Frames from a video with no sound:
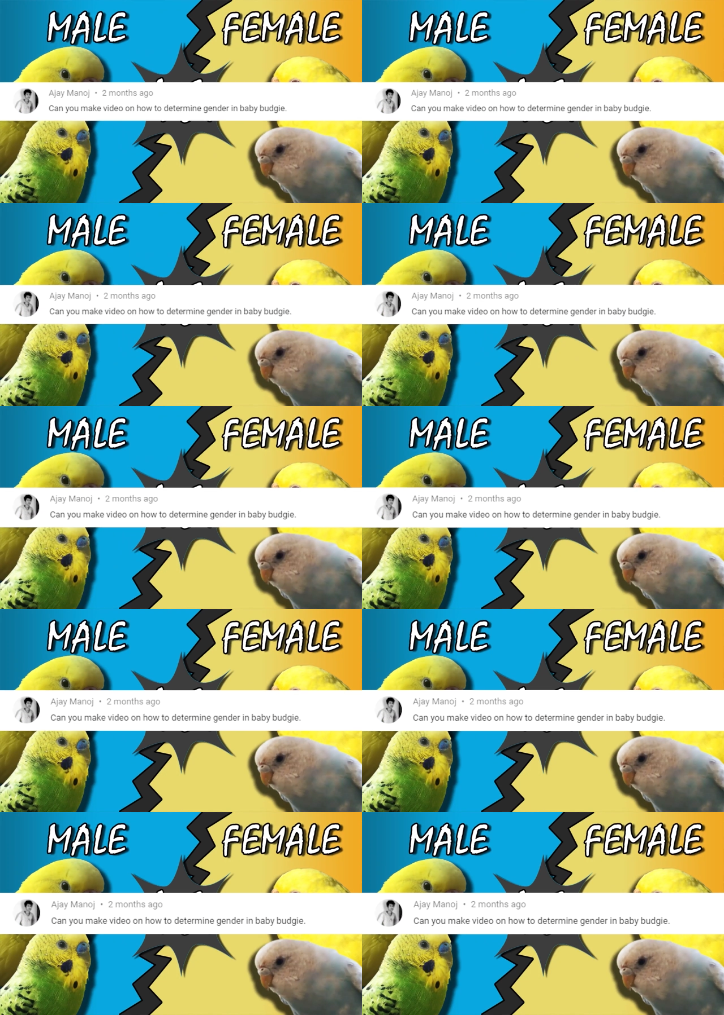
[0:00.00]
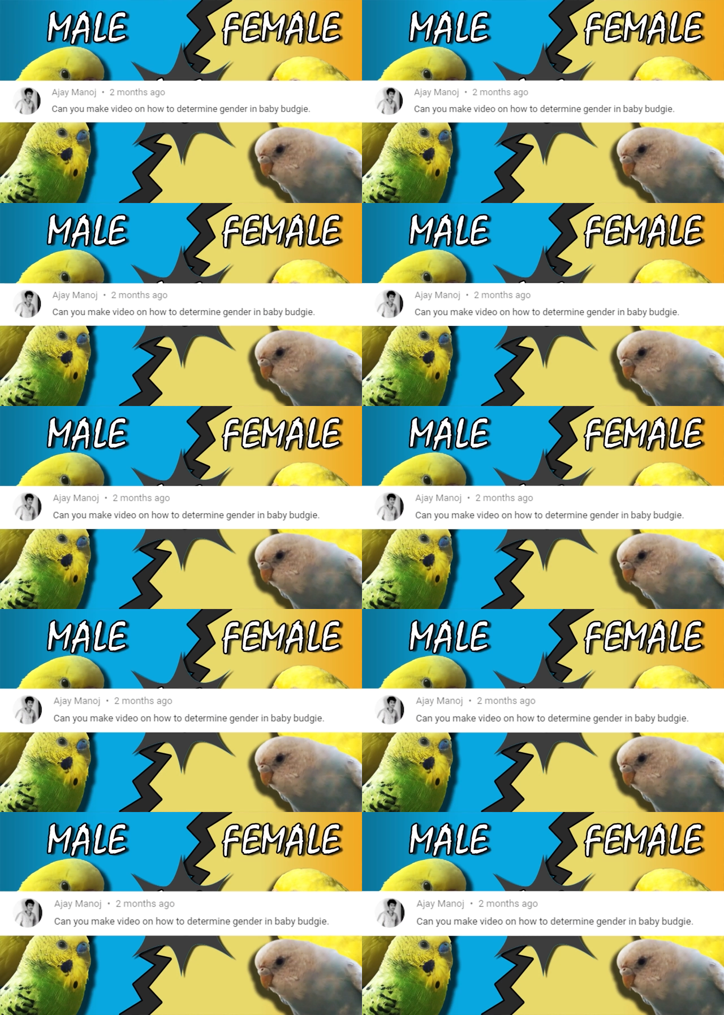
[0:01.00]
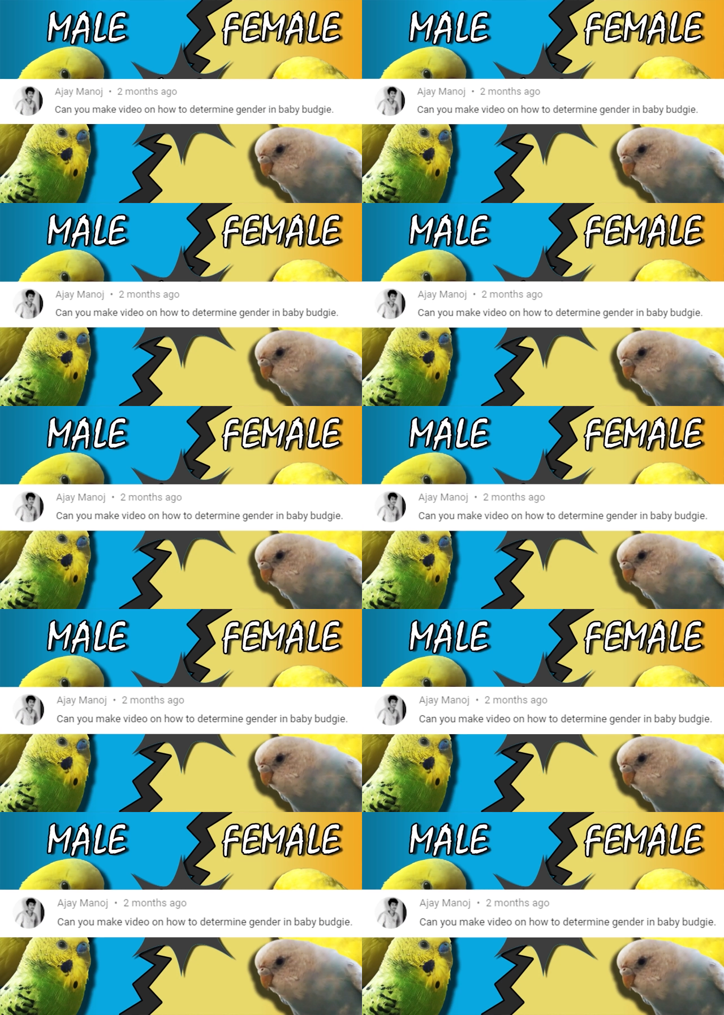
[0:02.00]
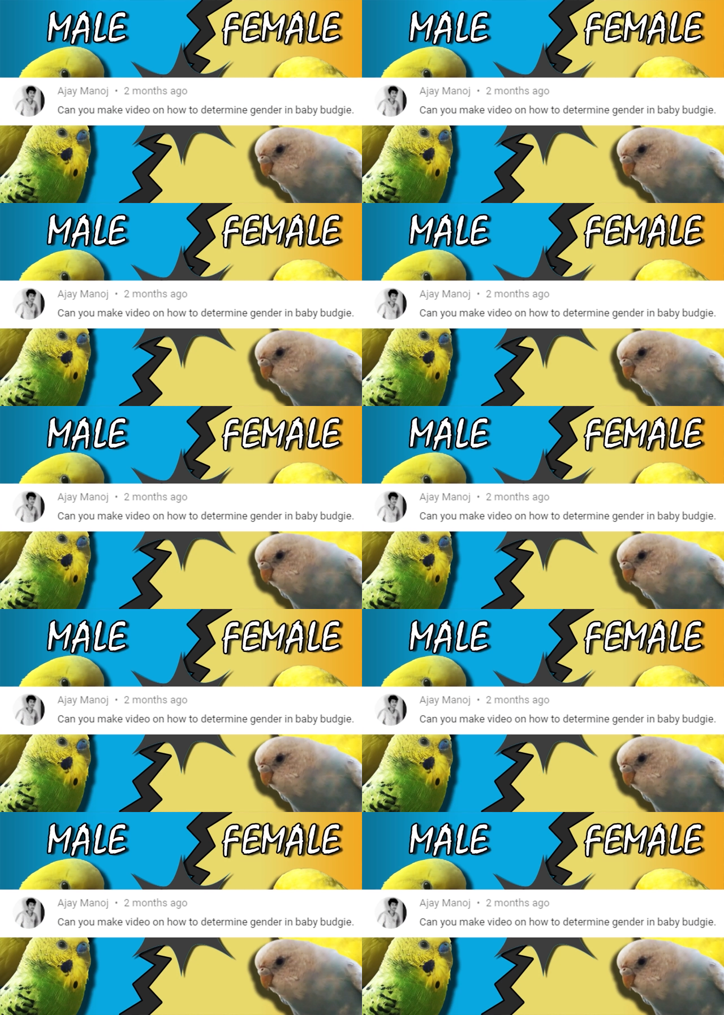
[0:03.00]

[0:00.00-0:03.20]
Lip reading: Nobody's mouth can be seen.